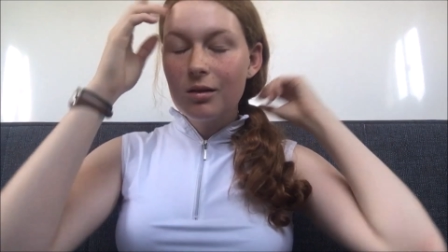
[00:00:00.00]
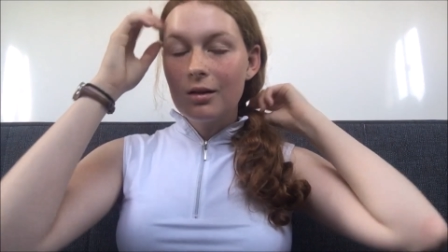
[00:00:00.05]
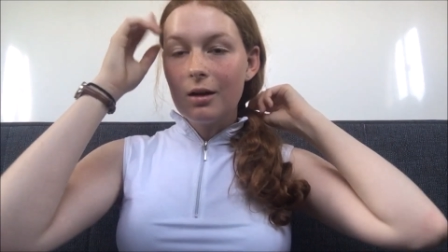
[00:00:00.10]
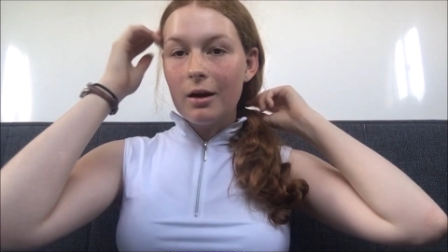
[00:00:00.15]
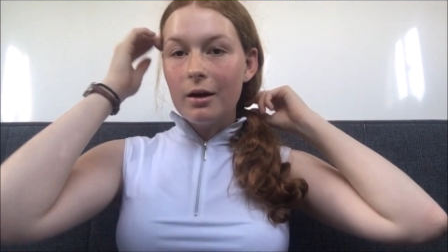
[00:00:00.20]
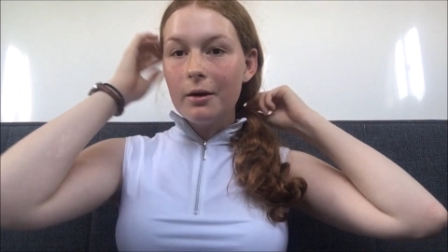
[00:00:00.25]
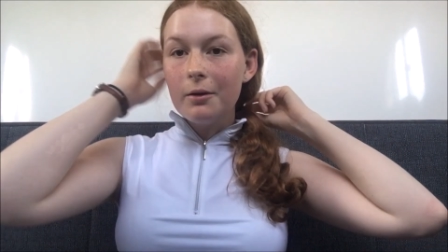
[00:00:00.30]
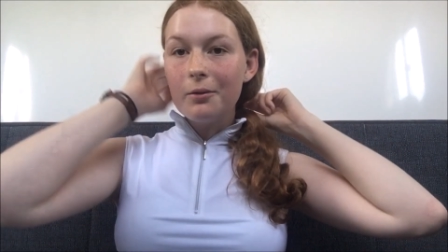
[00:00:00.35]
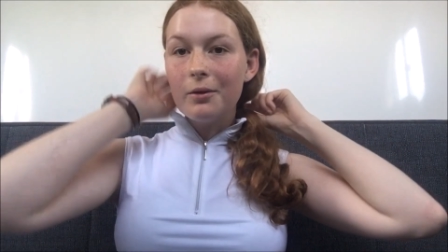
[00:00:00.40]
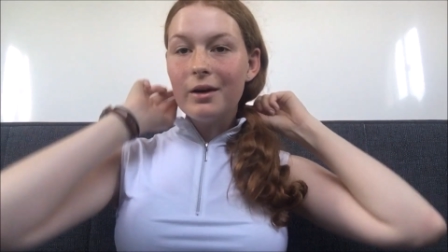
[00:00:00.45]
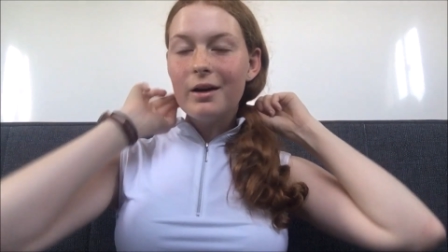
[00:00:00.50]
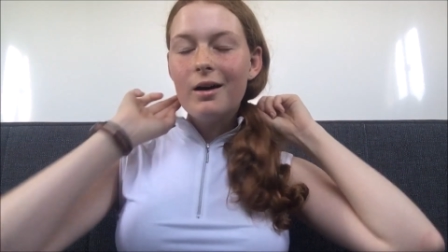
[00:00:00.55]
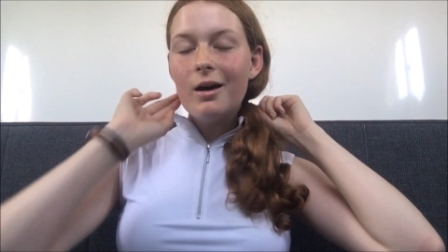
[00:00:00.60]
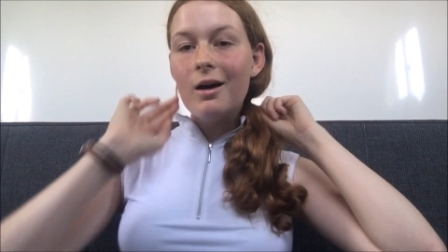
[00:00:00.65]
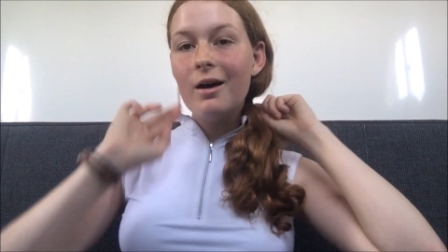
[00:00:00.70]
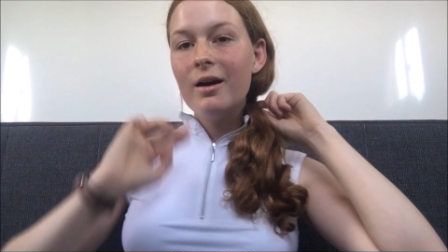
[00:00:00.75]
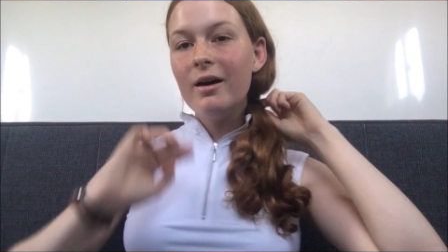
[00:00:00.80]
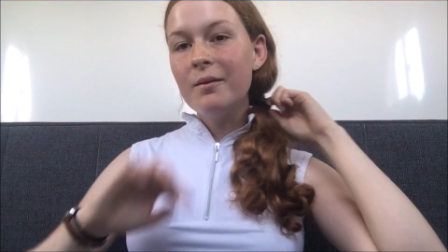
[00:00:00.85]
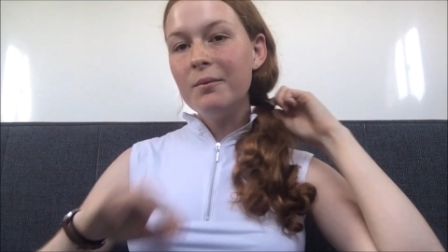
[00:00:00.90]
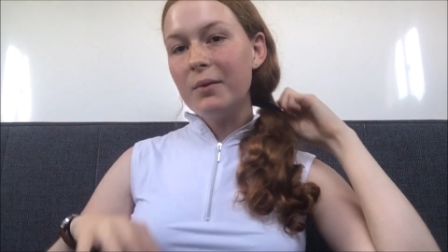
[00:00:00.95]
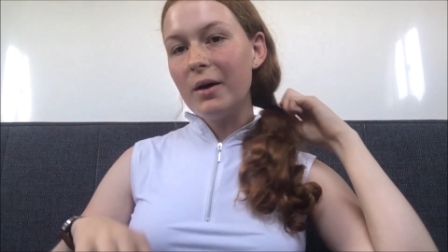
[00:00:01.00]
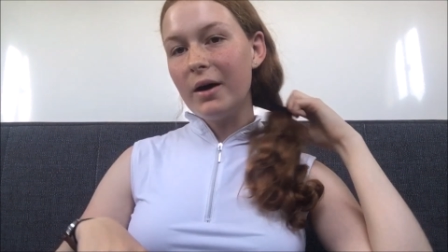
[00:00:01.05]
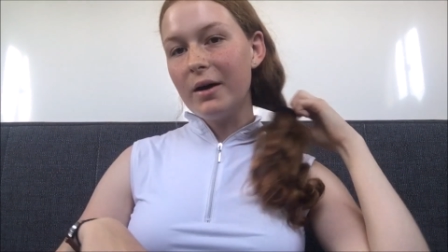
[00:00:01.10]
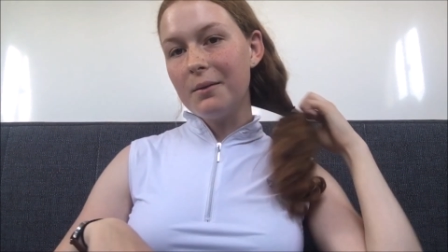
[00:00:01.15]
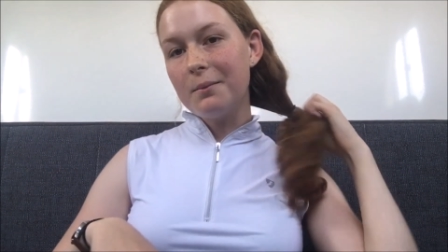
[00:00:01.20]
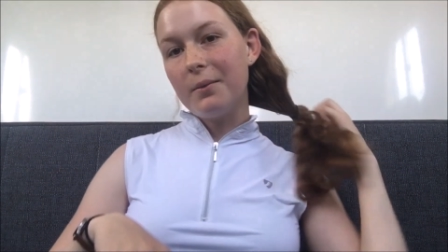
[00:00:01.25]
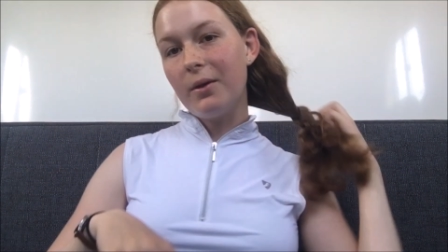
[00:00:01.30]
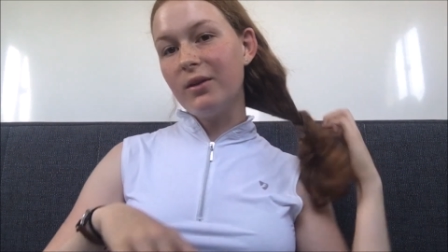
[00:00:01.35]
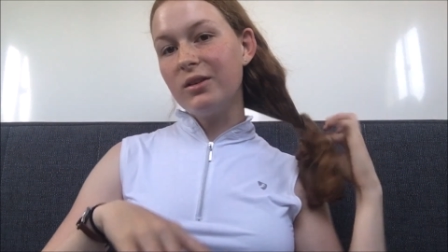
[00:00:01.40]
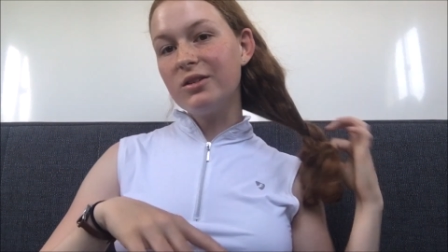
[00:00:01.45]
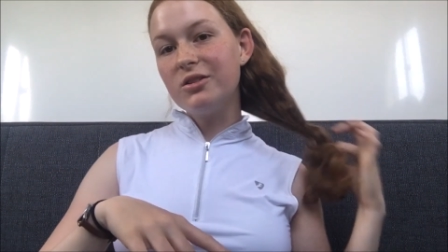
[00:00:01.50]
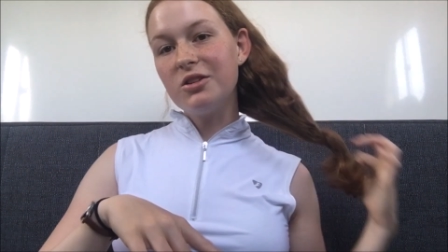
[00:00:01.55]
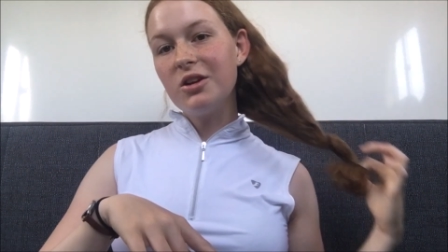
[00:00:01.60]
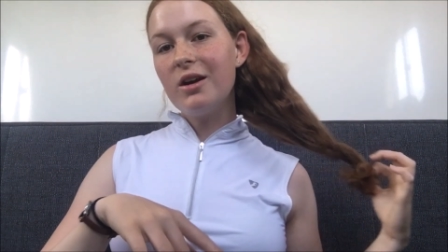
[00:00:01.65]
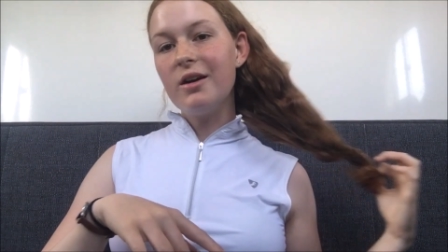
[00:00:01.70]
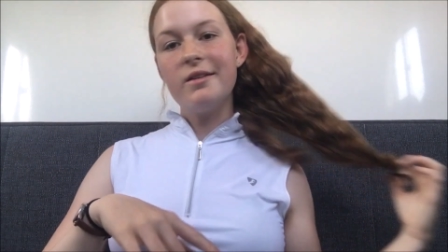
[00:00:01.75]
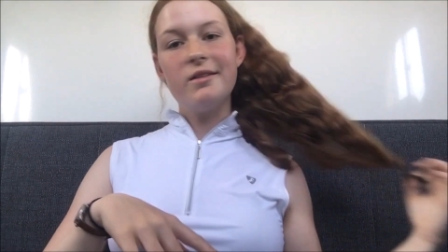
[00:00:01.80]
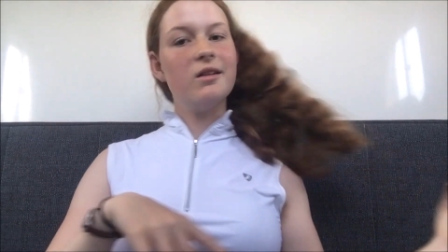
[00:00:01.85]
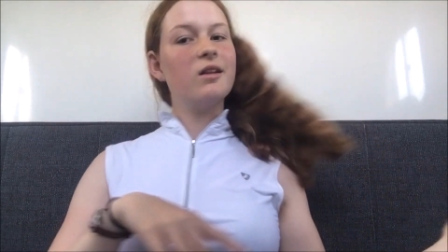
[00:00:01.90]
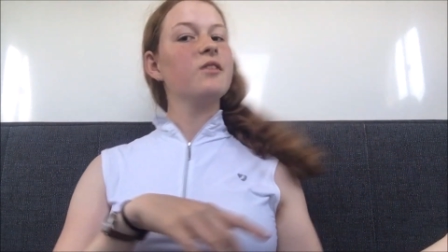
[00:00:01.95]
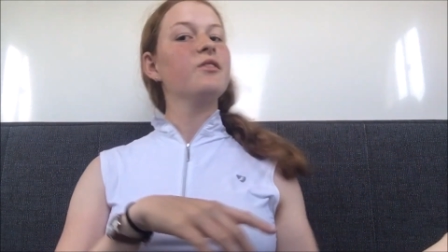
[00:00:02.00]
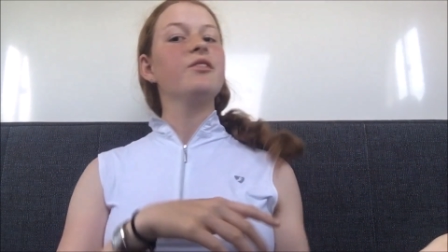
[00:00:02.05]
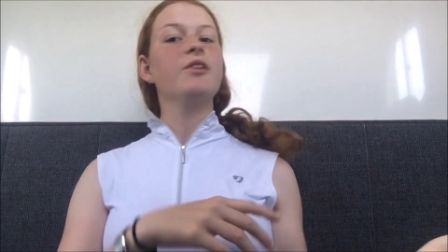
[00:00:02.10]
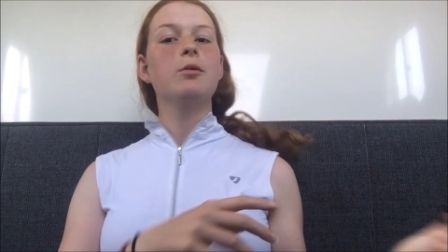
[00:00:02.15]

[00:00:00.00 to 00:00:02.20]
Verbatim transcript: so um, I apologise I